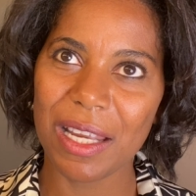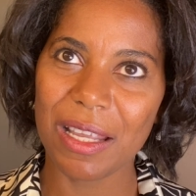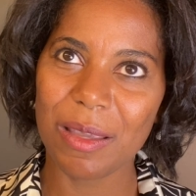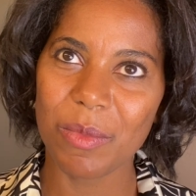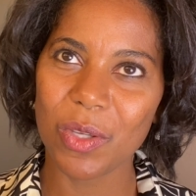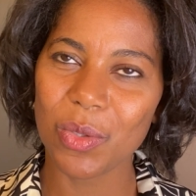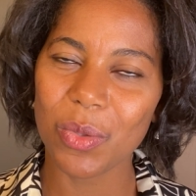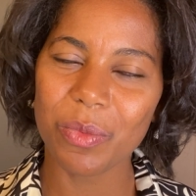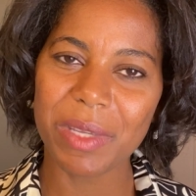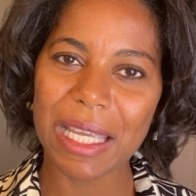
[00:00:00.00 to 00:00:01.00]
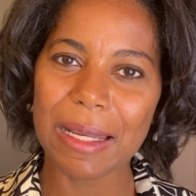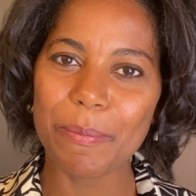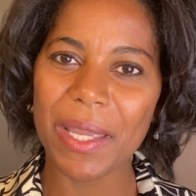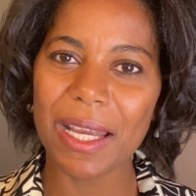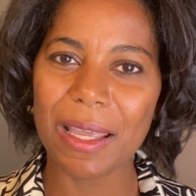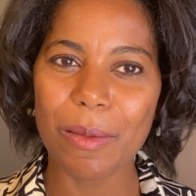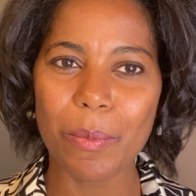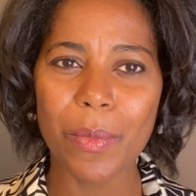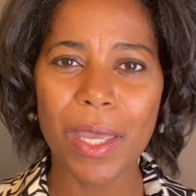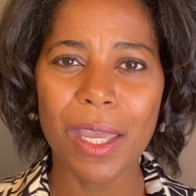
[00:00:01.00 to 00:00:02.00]
him, he told me it made
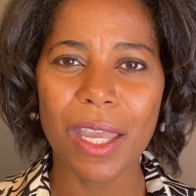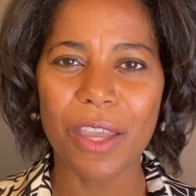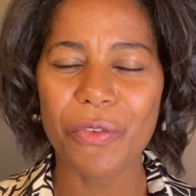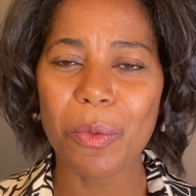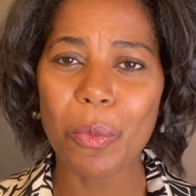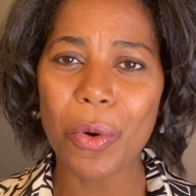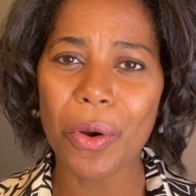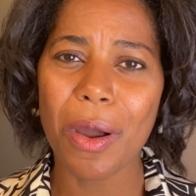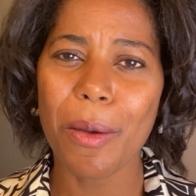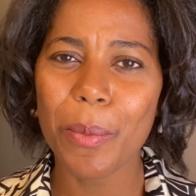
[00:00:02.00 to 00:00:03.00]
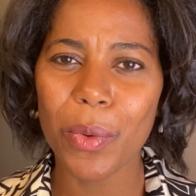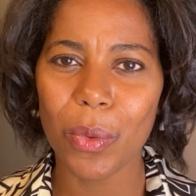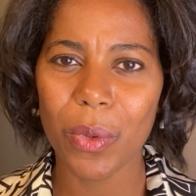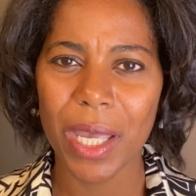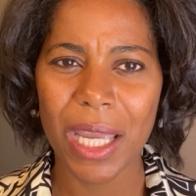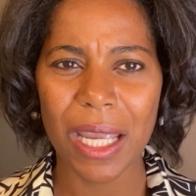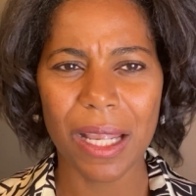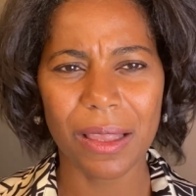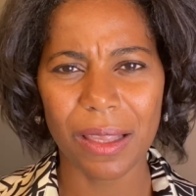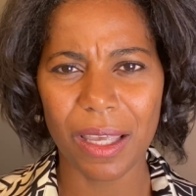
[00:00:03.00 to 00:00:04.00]
him even more humble
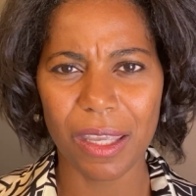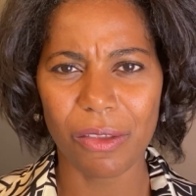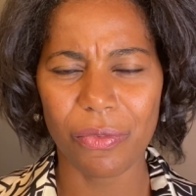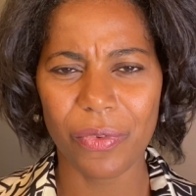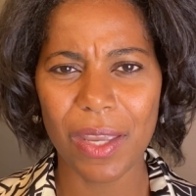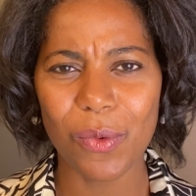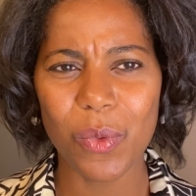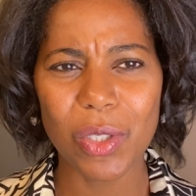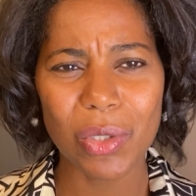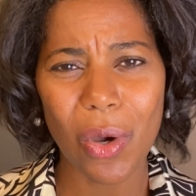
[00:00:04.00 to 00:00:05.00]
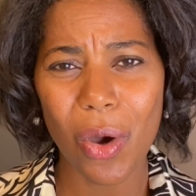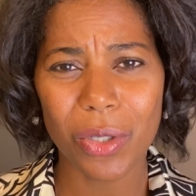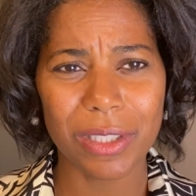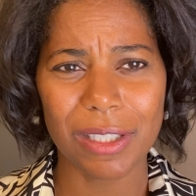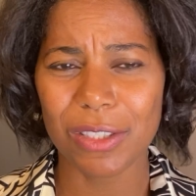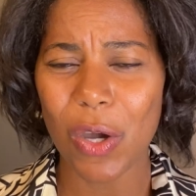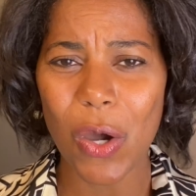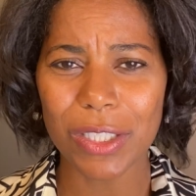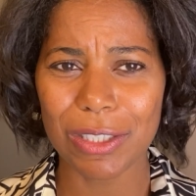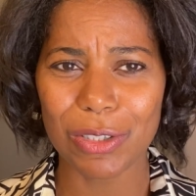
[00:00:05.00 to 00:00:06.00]
in life. And we talked and
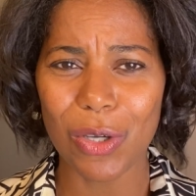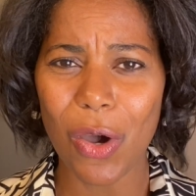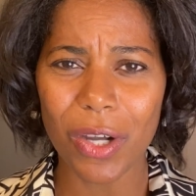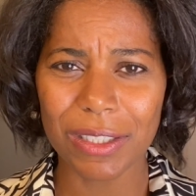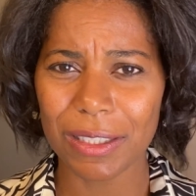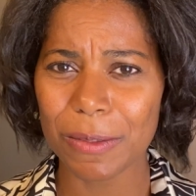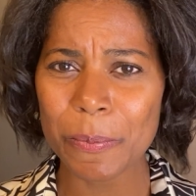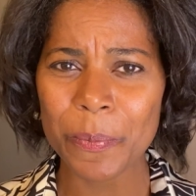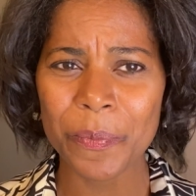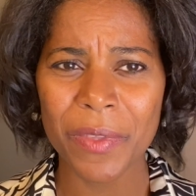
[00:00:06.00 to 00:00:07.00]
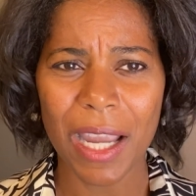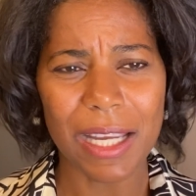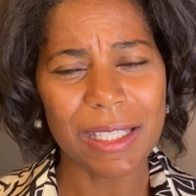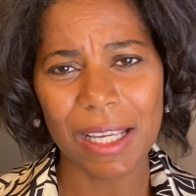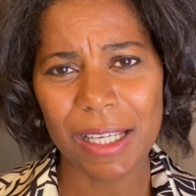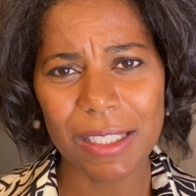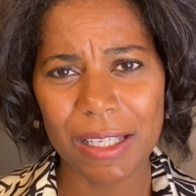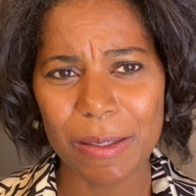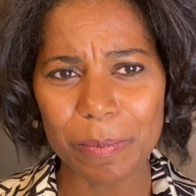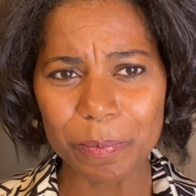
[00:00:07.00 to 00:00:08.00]
talked and talked, and I thanked
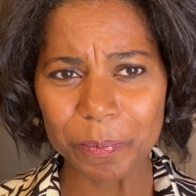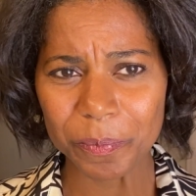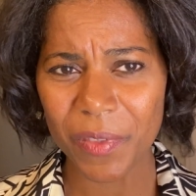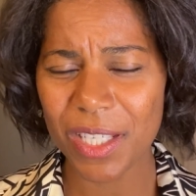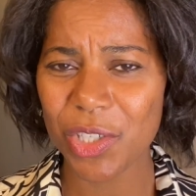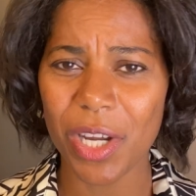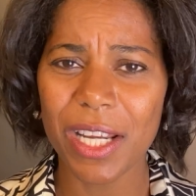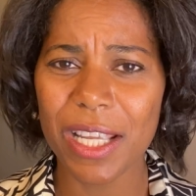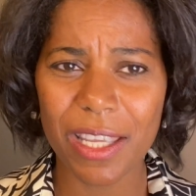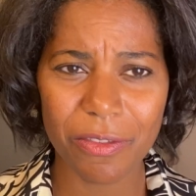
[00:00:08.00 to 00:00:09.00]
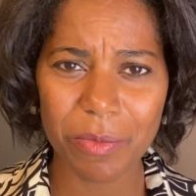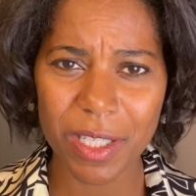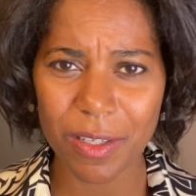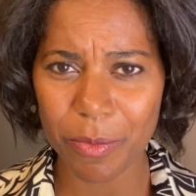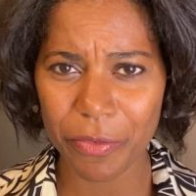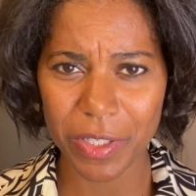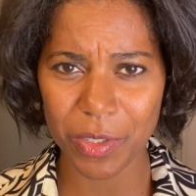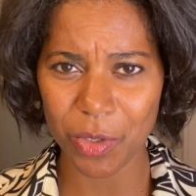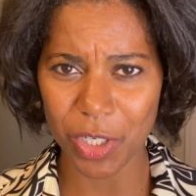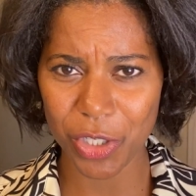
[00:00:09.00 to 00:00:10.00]
him. He tried to give me some of his
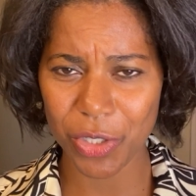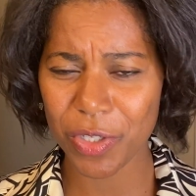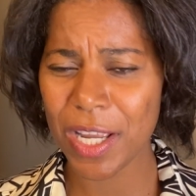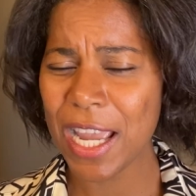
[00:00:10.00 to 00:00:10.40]
treasures,